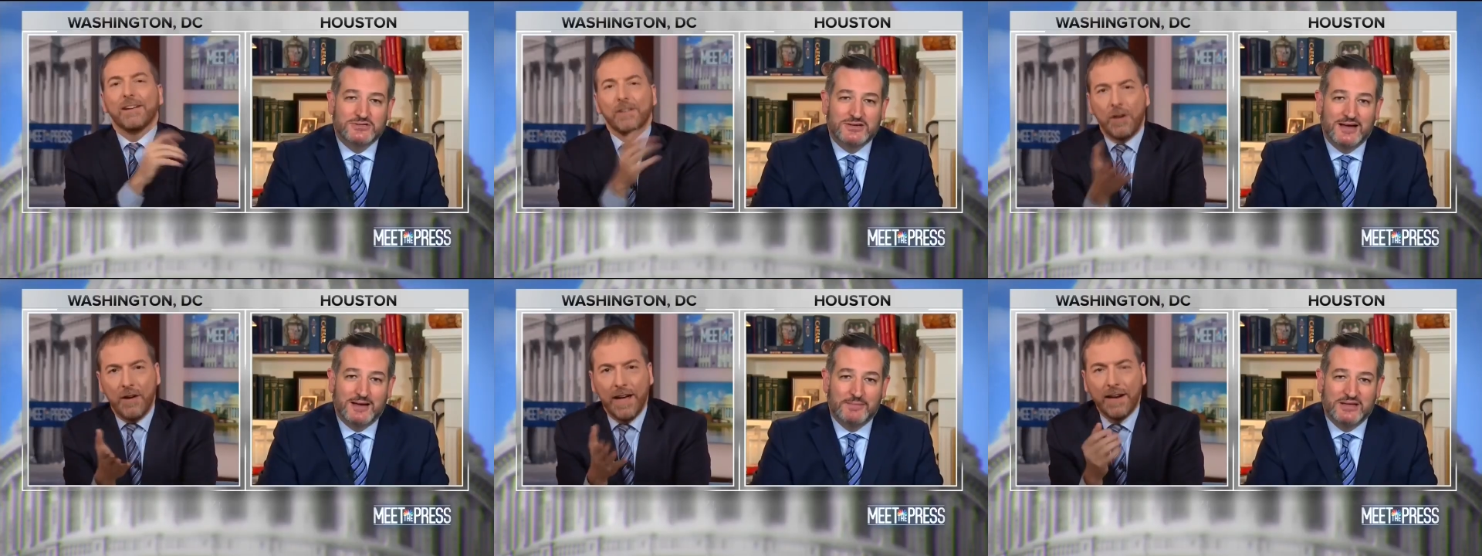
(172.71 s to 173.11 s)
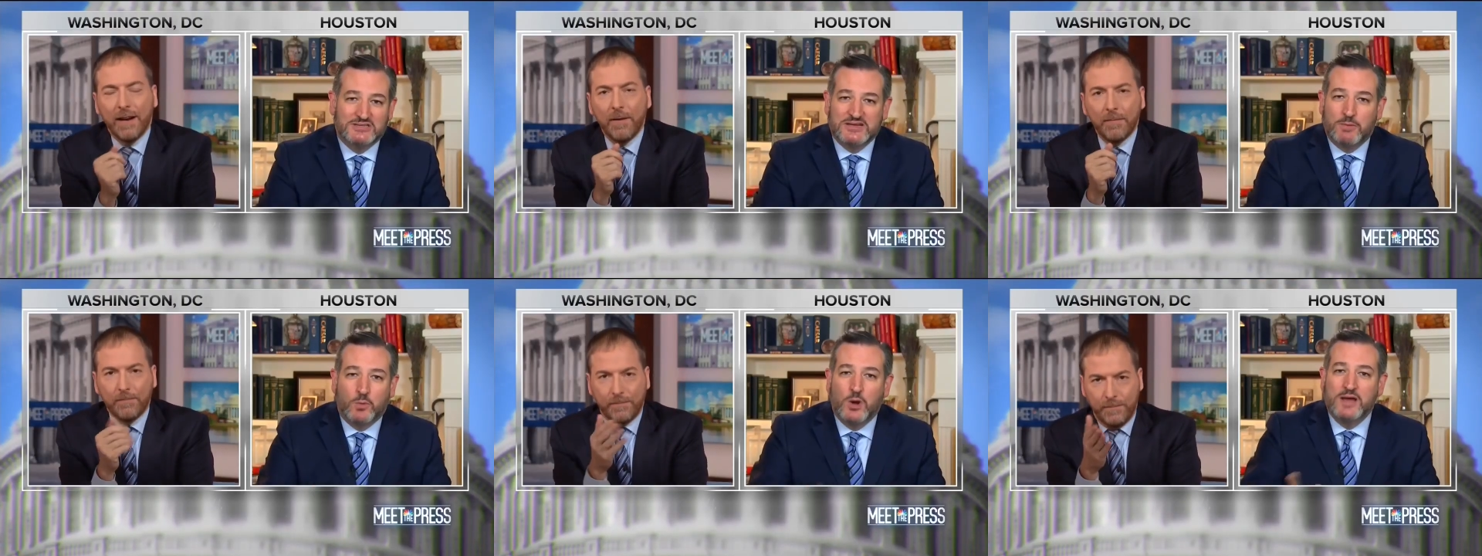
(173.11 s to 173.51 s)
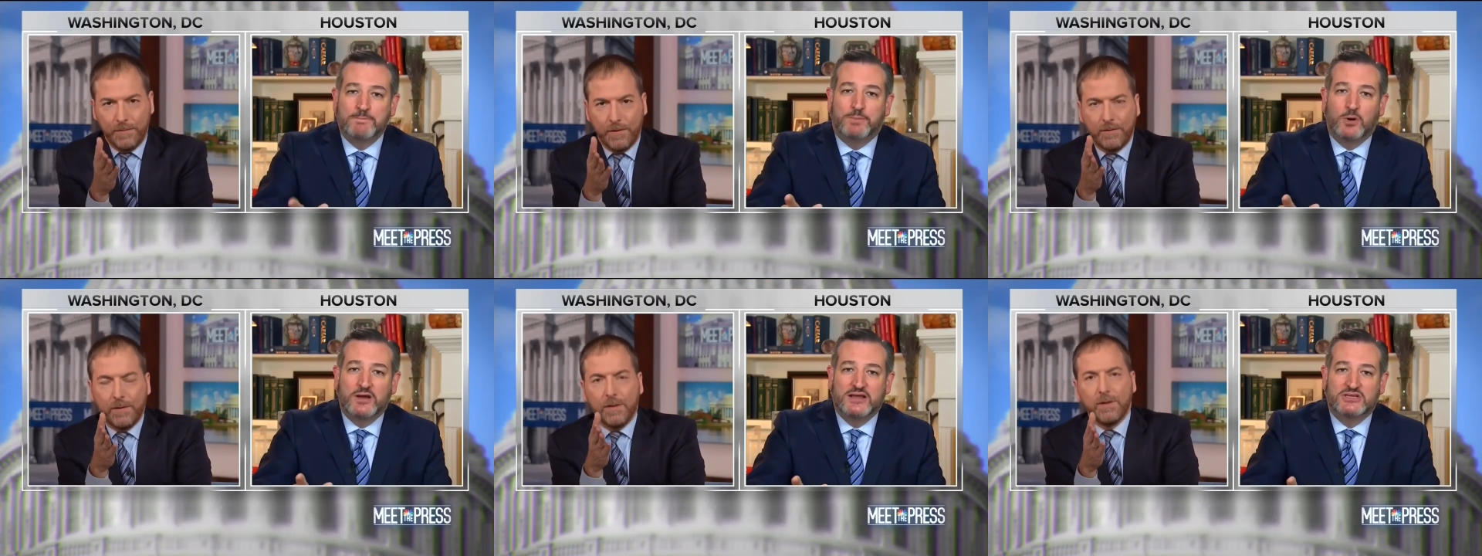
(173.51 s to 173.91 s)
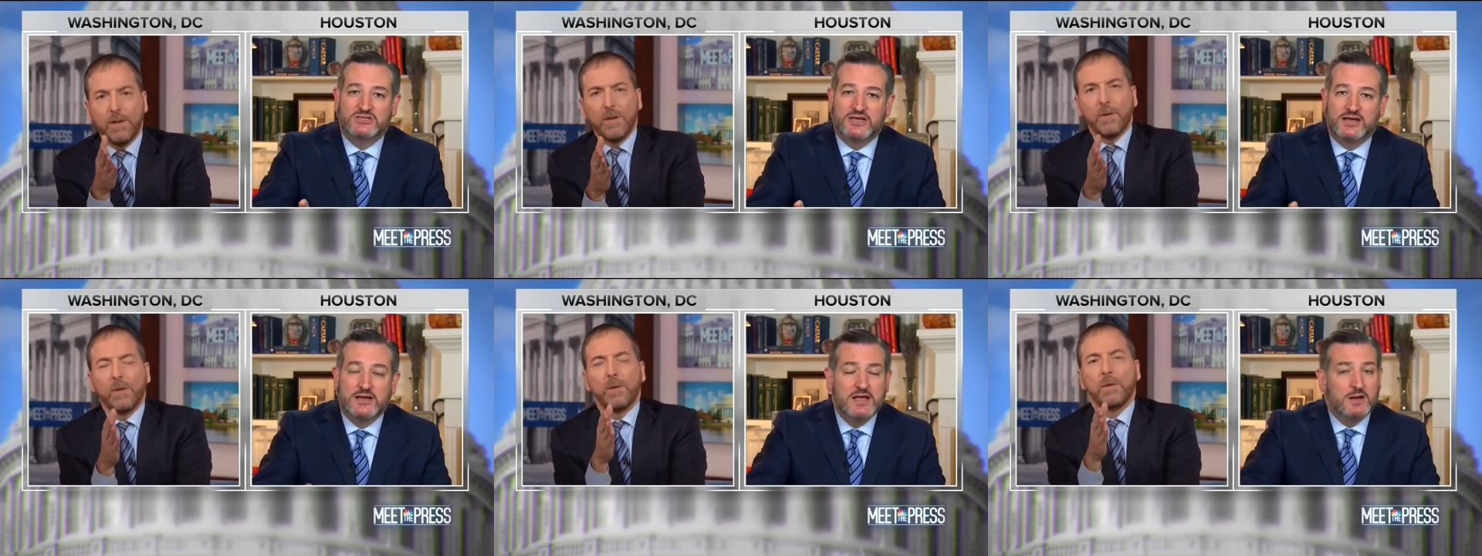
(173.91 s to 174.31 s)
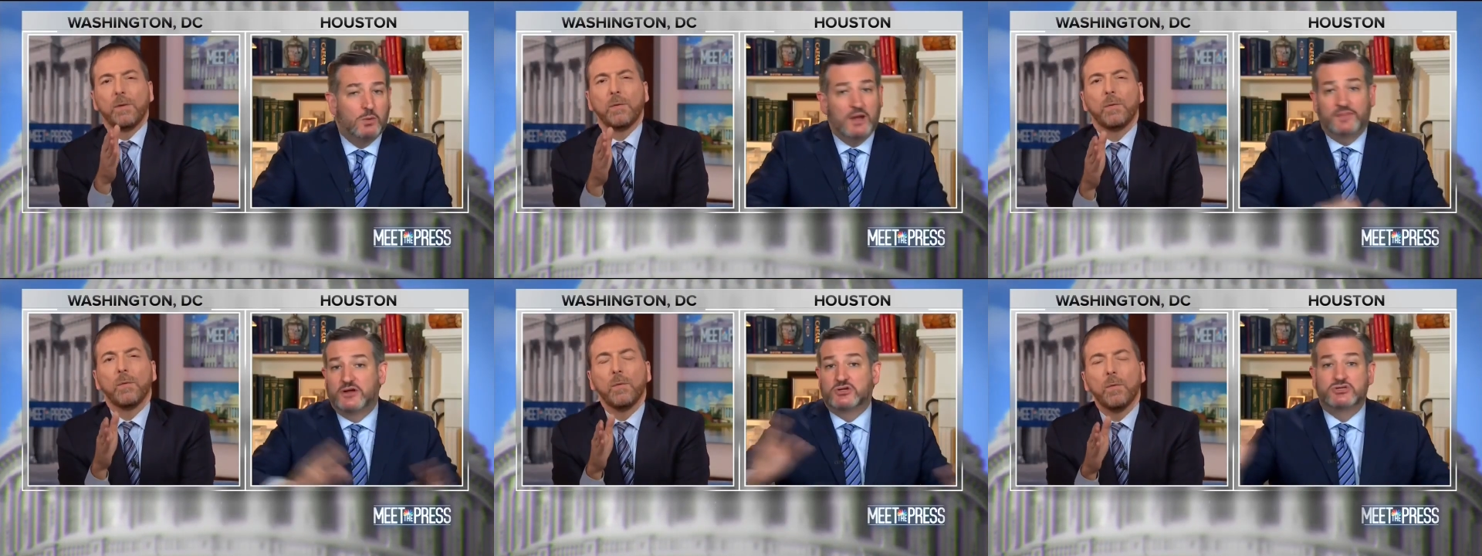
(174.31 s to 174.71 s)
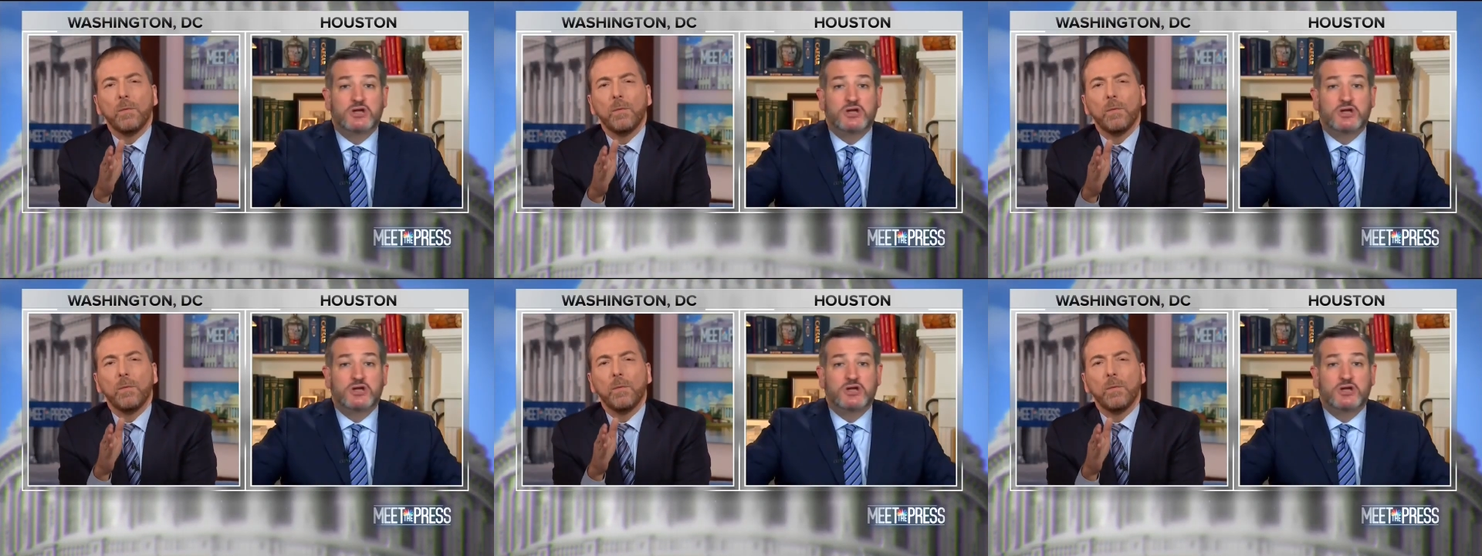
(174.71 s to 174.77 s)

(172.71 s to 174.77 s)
Speaker 1: to yeah, his comments. At one point, he said, "Well,